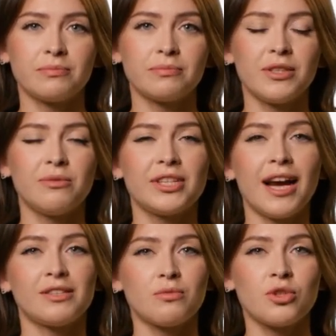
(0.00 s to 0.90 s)
the new
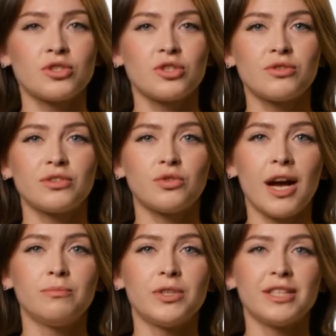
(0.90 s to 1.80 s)
dashboards show
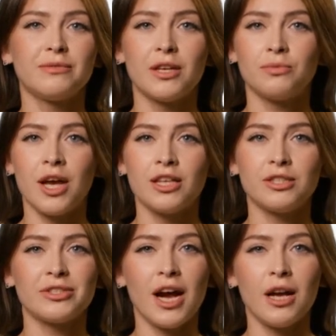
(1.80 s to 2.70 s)
scrap rates by
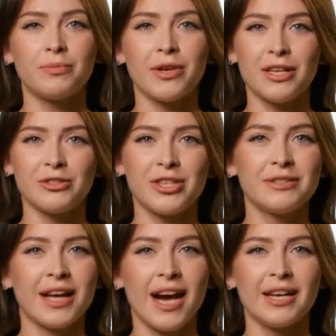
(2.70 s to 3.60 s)
product, operator,
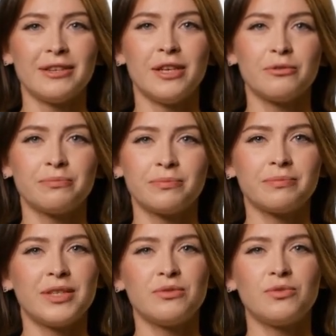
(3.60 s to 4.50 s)
and line,
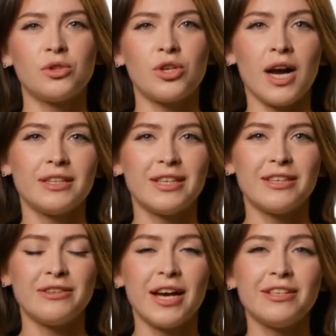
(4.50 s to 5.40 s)
plus root cause
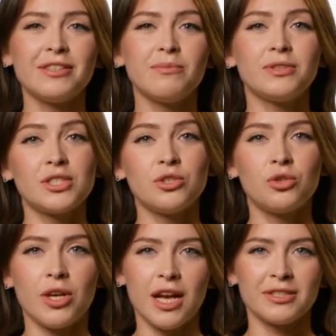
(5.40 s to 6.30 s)
insights and
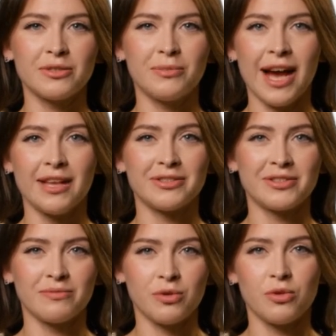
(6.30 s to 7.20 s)
material cost
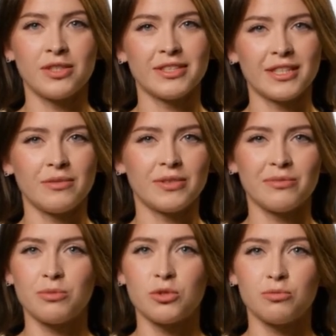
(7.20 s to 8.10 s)
impacts to fuel
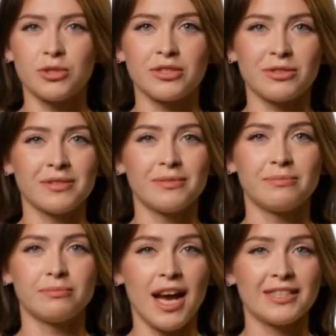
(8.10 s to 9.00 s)
continuous improvement.
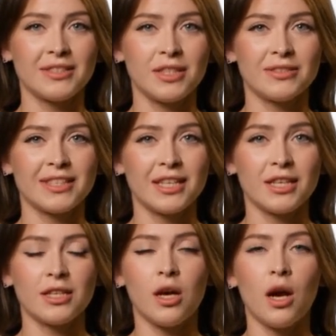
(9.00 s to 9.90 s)
As you can
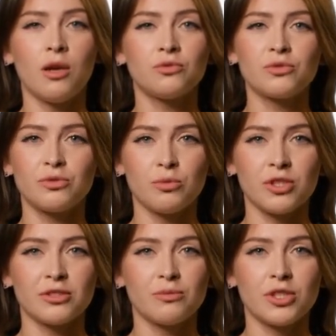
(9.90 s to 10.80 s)
see, Odoo
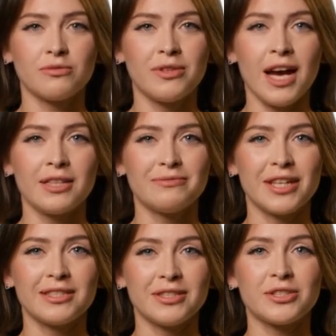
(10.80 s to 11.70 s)
2025
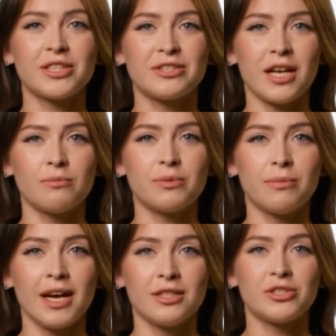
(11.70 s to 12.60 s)
doesn't just help you
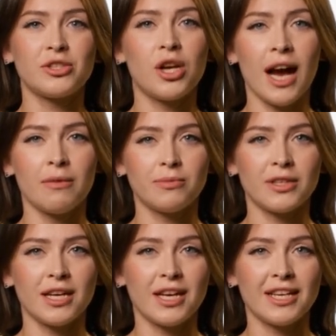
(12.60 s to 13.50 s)
manage scrap,
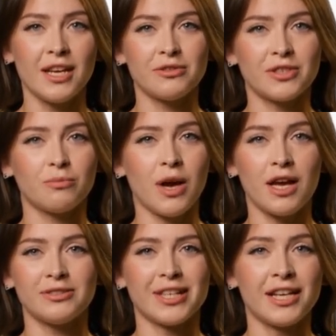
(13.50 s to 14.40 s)
it helps you
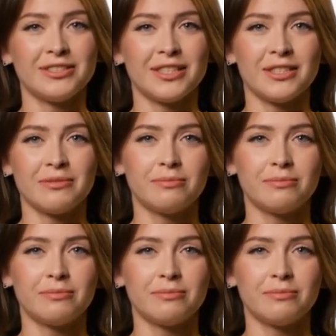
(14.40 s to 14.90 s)
monetize it.